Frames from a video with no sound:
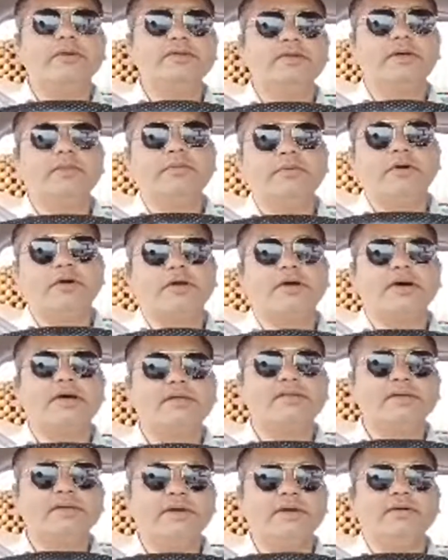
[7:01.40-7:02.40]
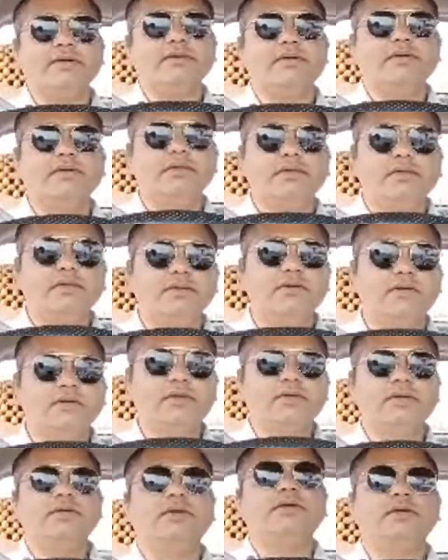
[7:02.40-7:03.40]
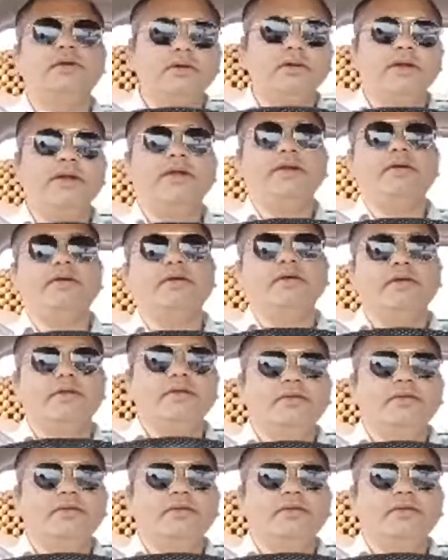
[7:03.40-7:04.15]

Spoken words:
are broadcasted, right?